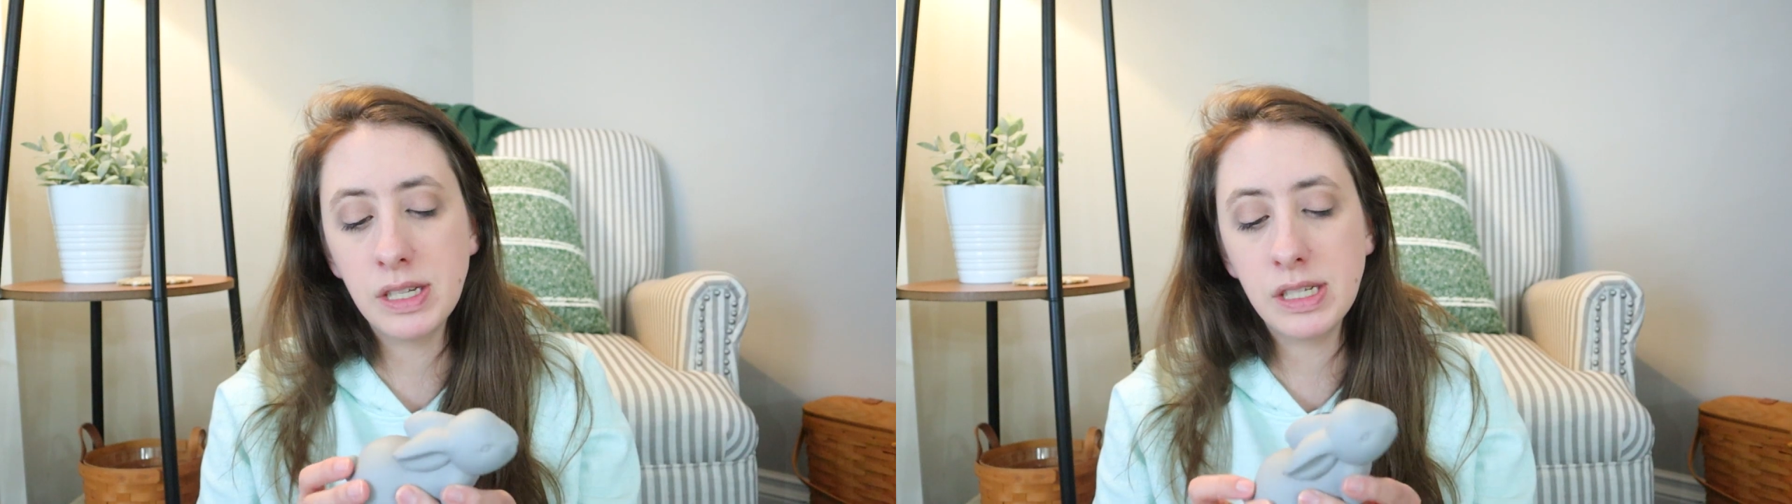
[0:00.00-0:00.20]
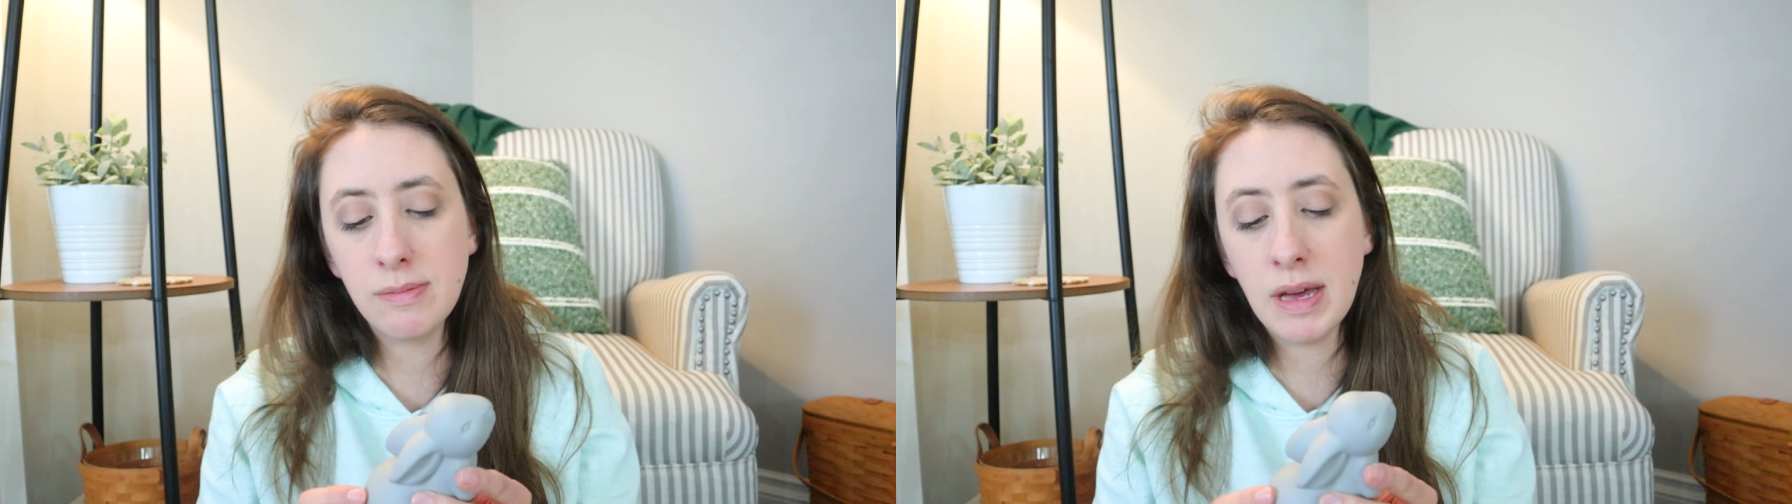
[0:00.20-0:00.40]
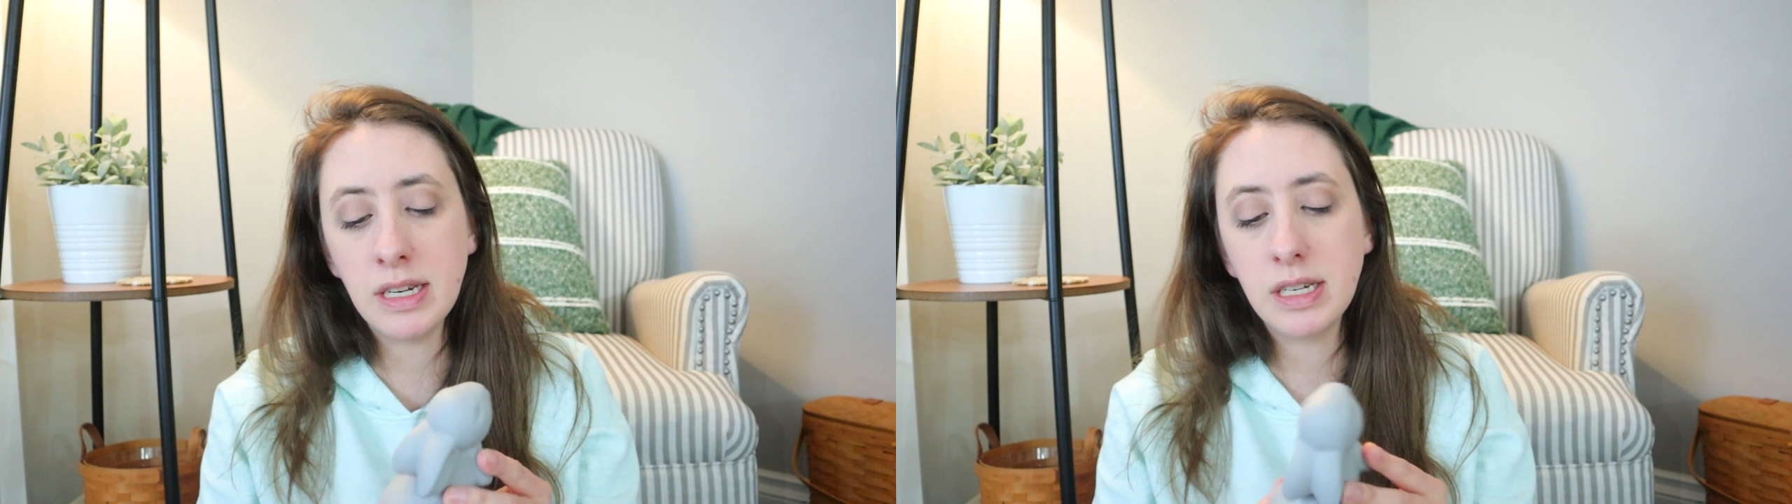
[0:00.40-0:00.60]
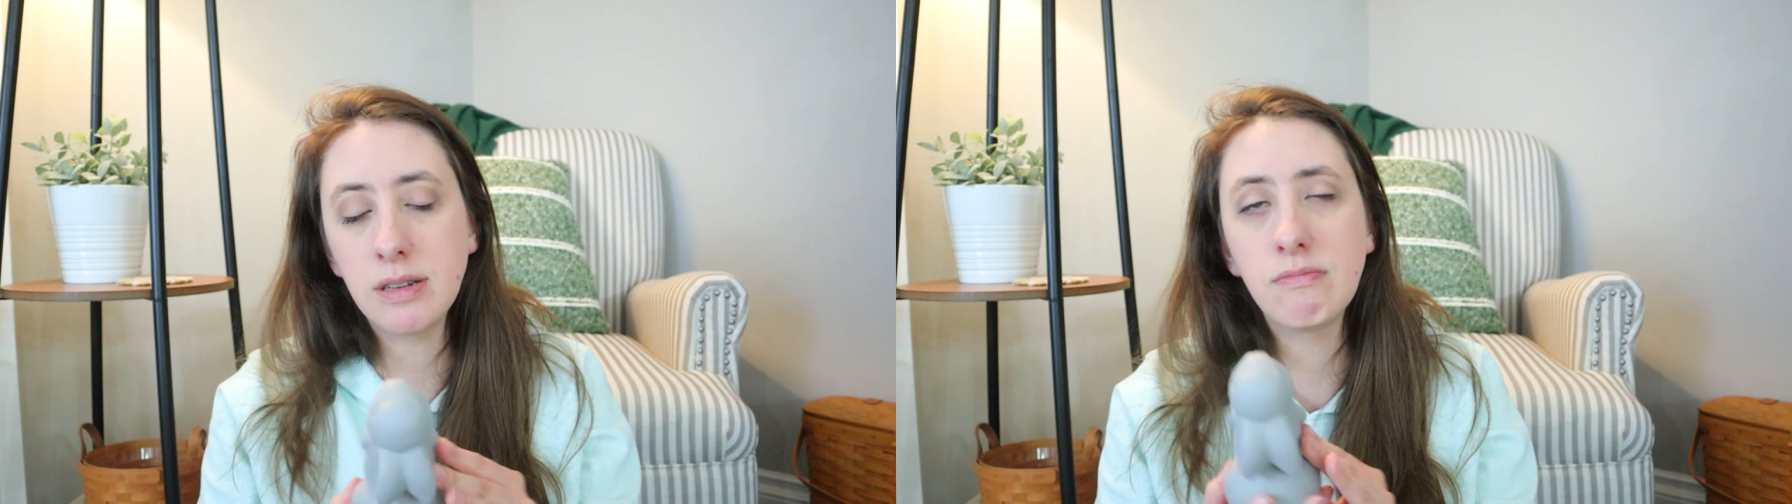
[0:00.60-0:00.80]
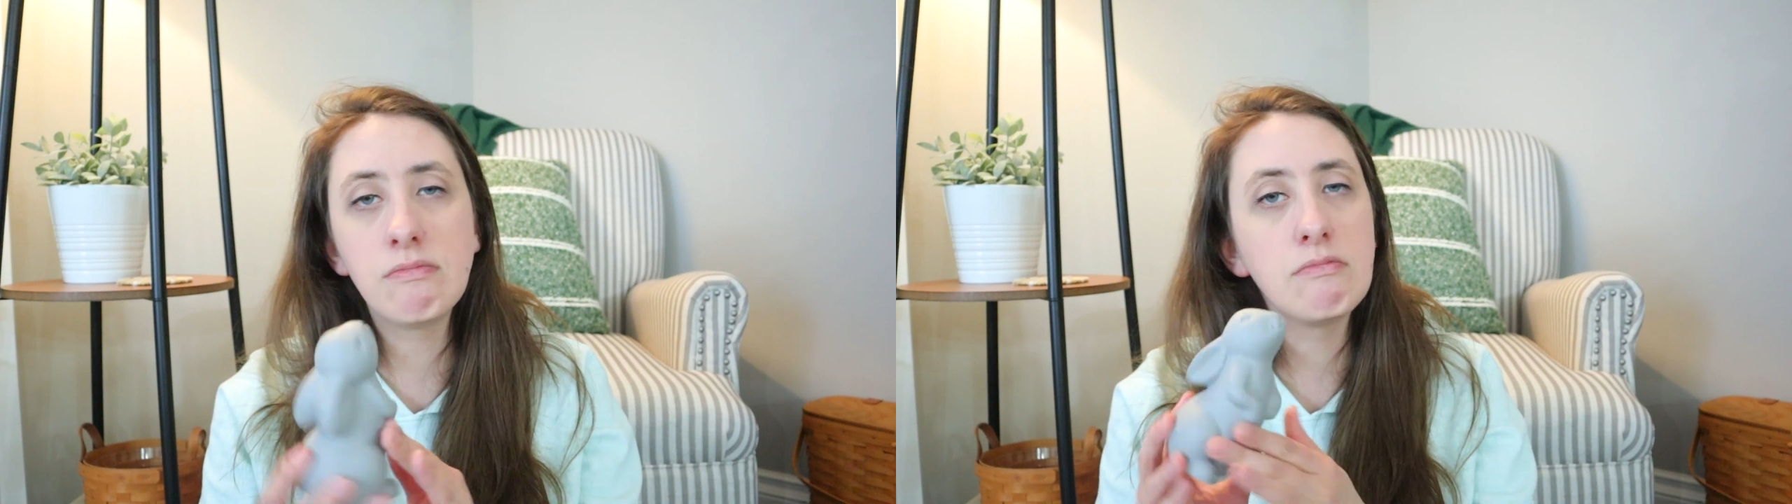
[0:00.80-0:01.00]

cement